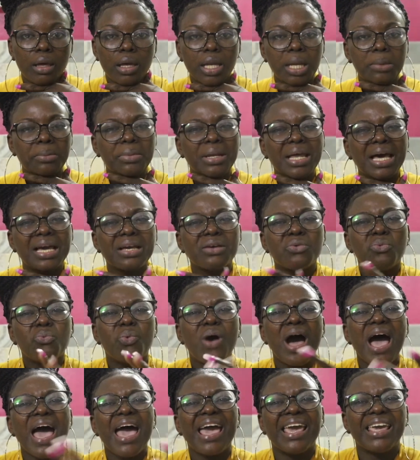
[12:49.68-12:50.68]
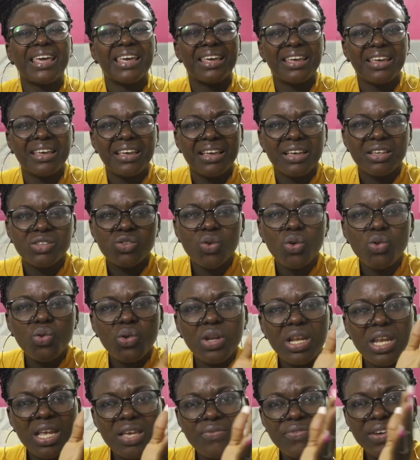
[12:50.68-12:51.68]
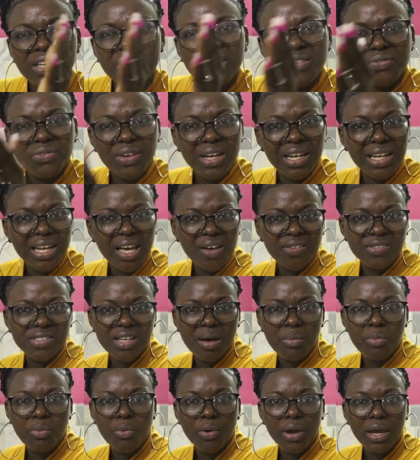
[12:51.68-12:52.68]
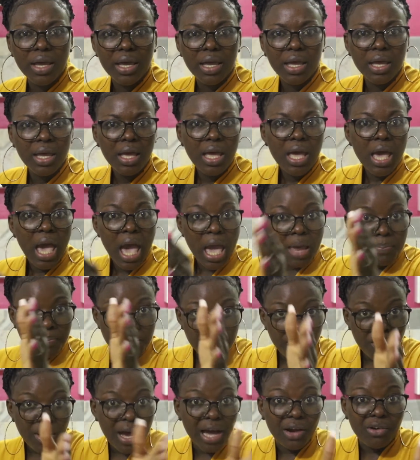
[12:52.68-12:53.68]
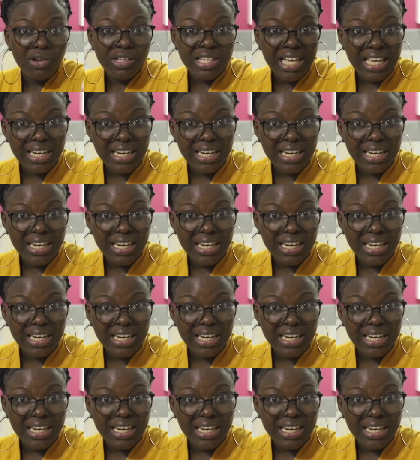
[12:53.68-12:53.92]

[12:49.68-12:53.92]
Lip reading: I'm like, why? So you live a different life somewhere and people cannot